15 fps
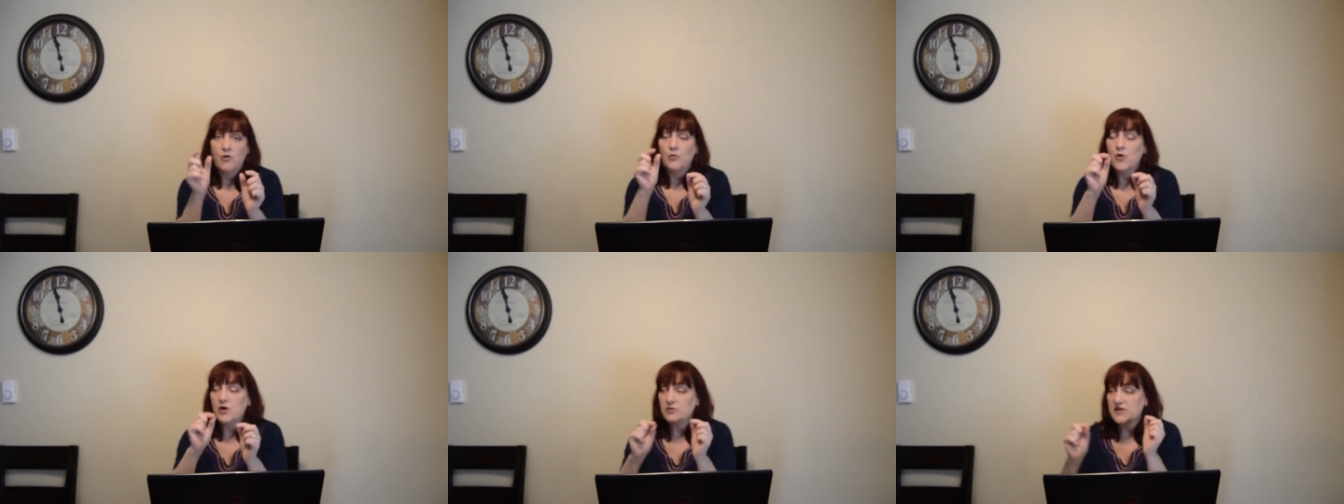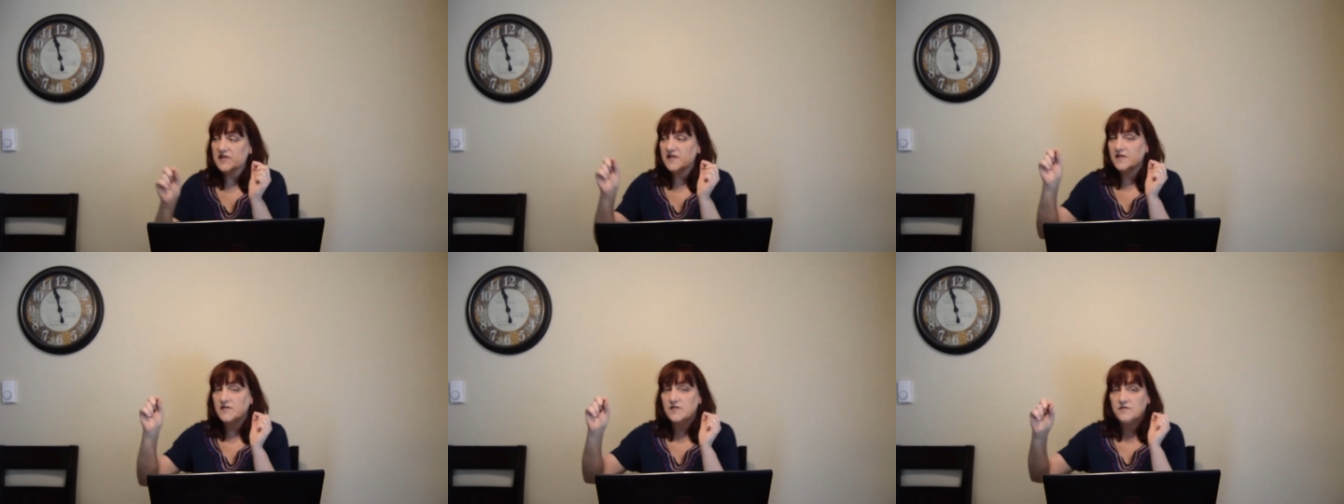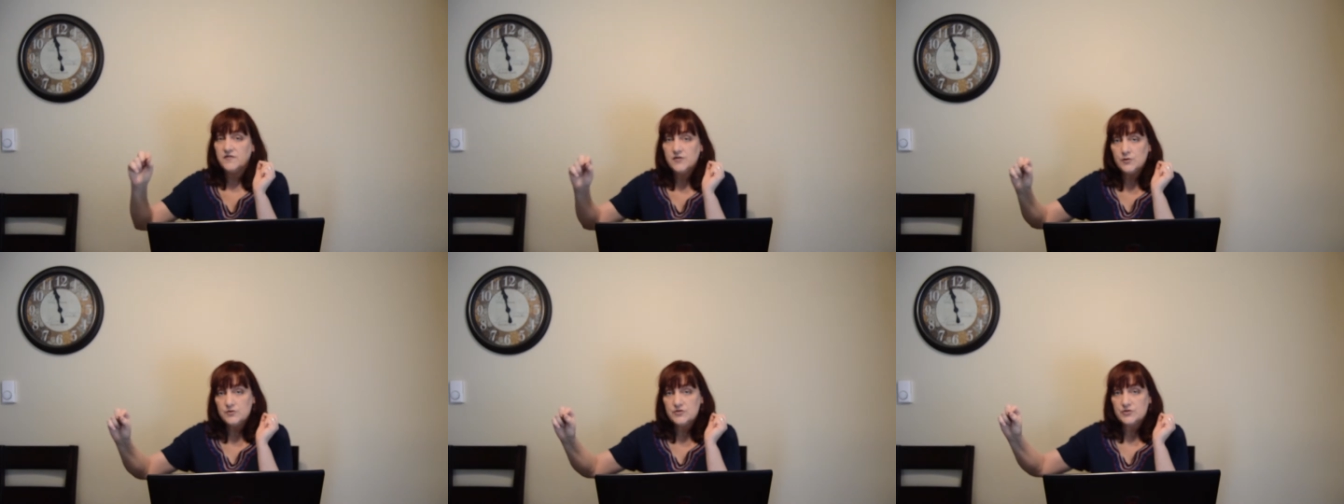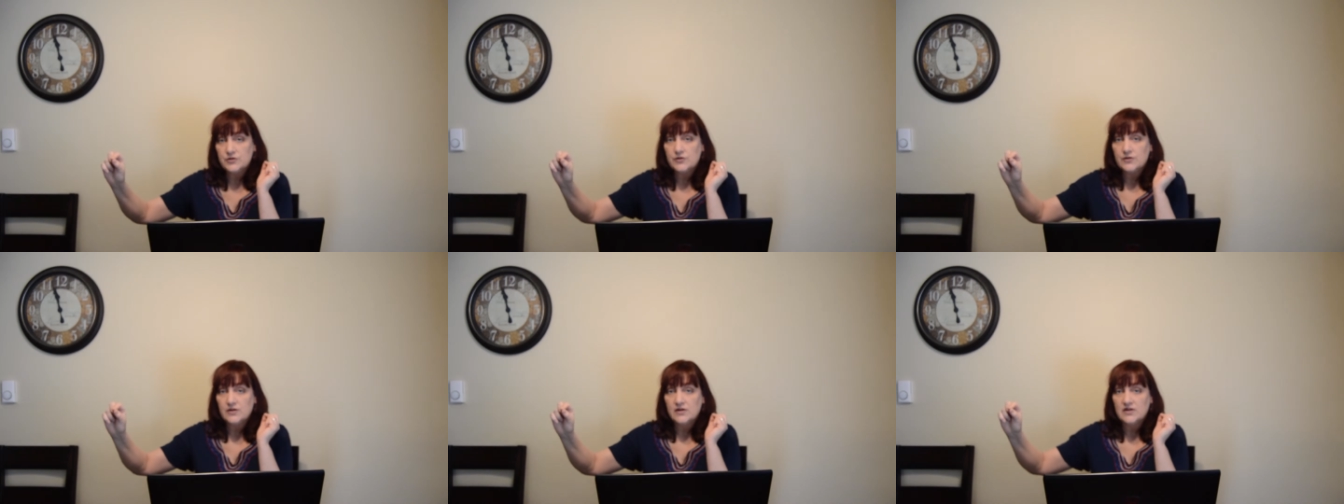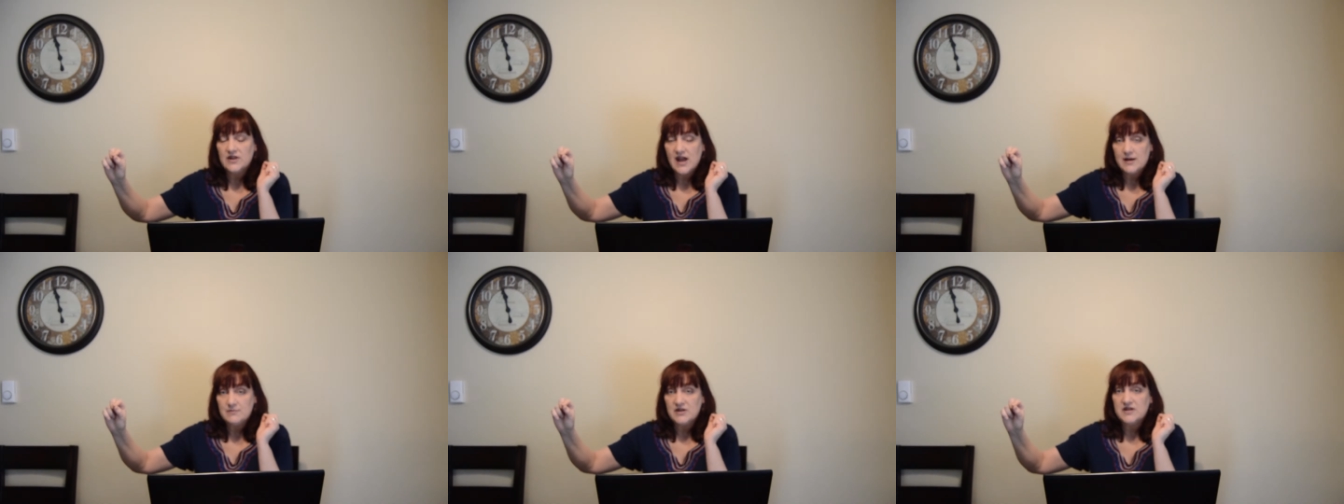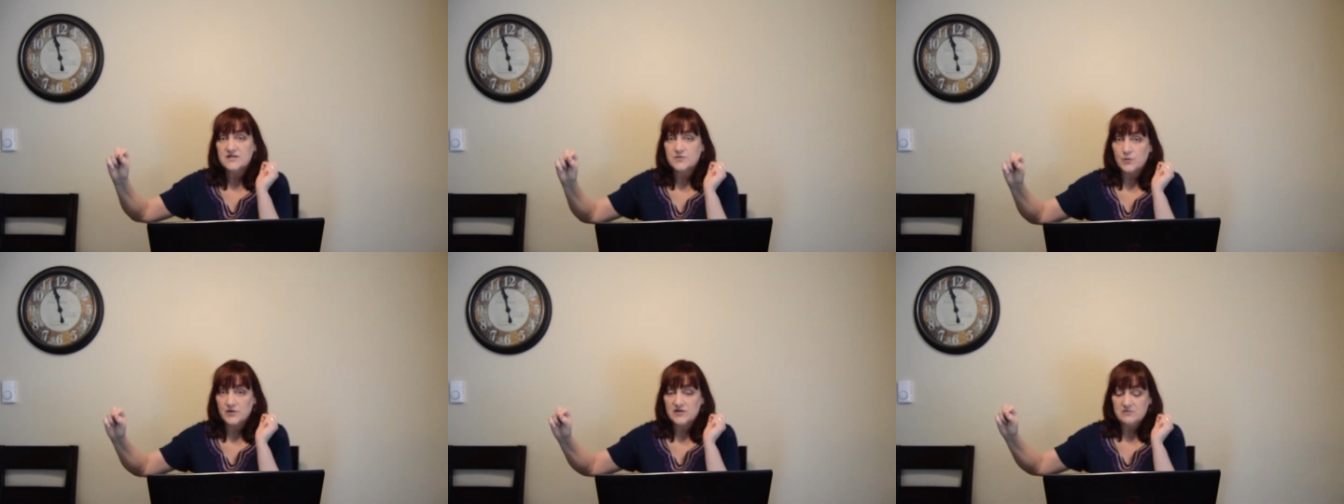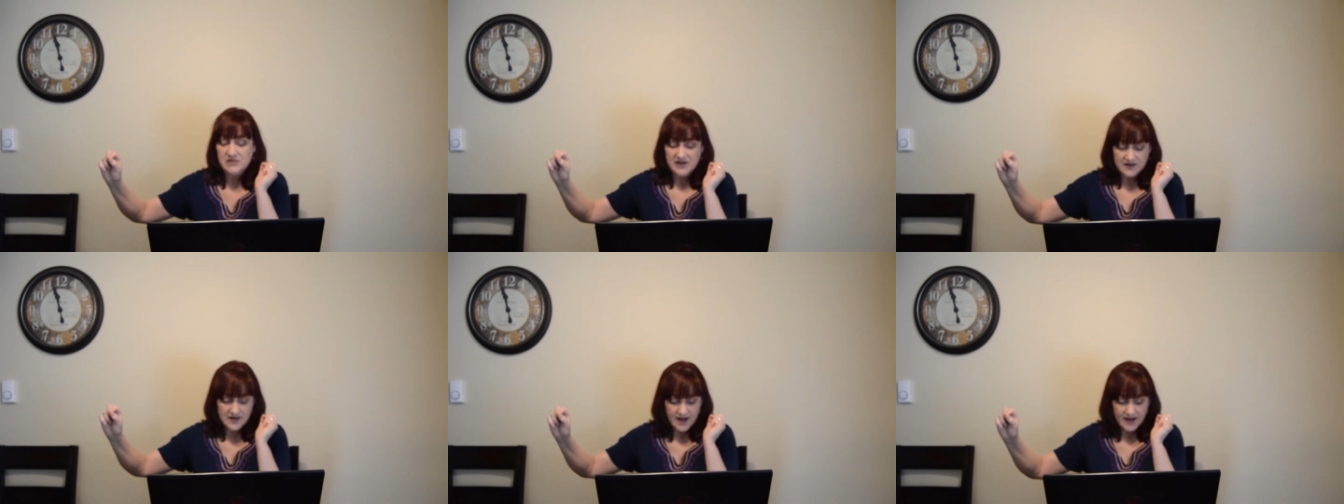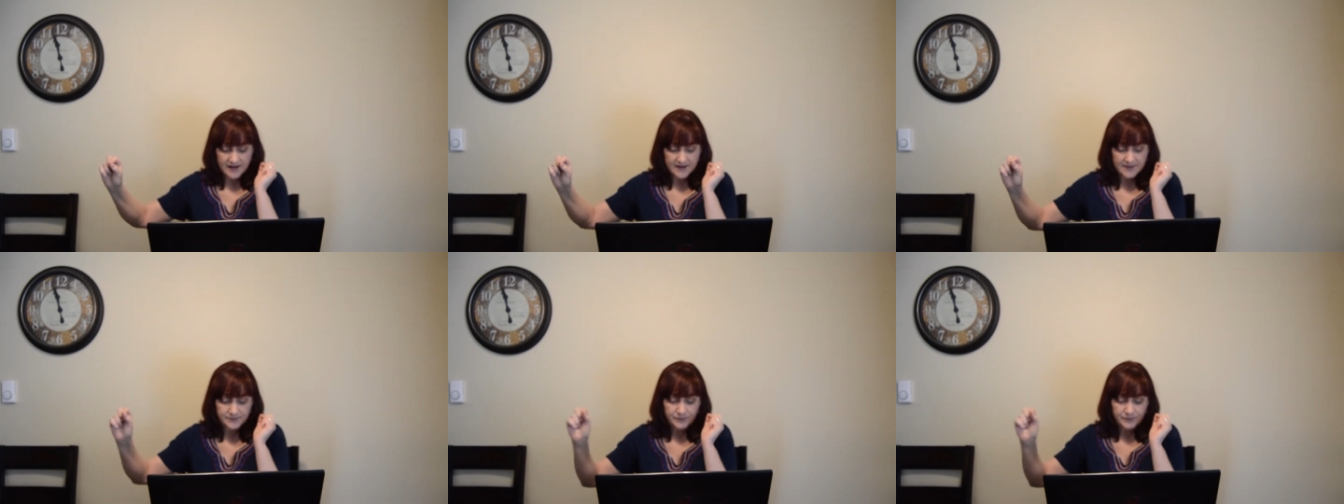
what we think the future climate is going to be like.